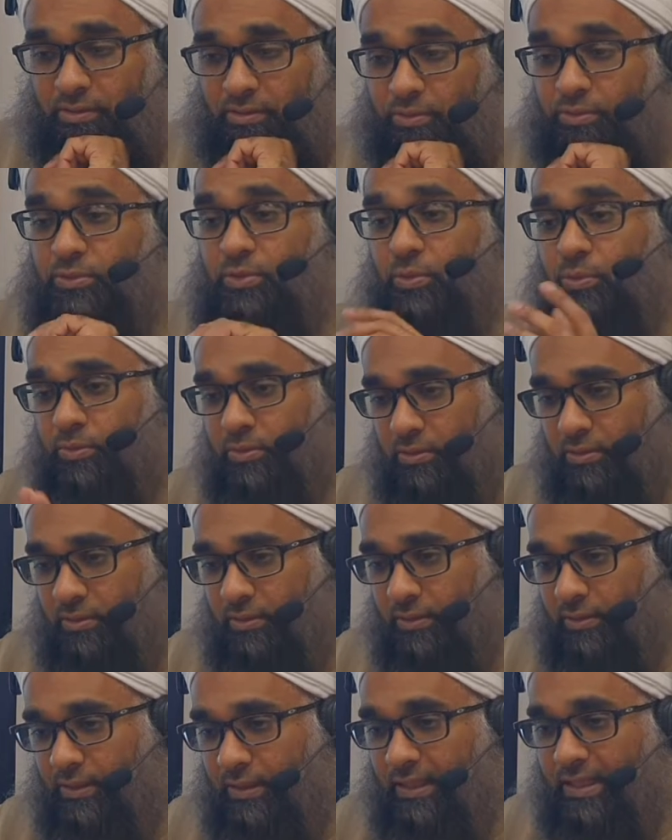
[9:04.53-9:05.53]
who is lut?
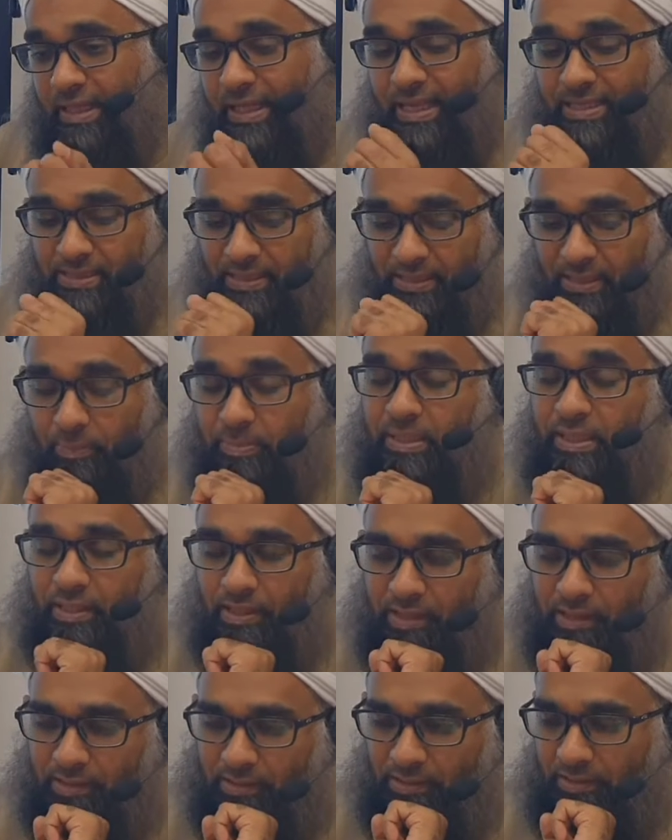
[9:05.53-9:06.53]
Is a
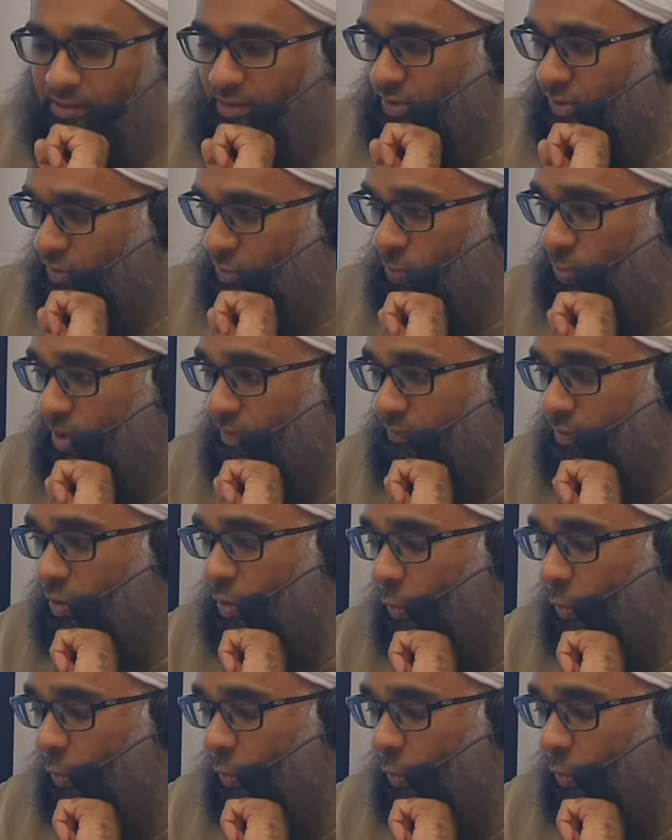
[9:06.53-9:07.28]
nabi. So whoever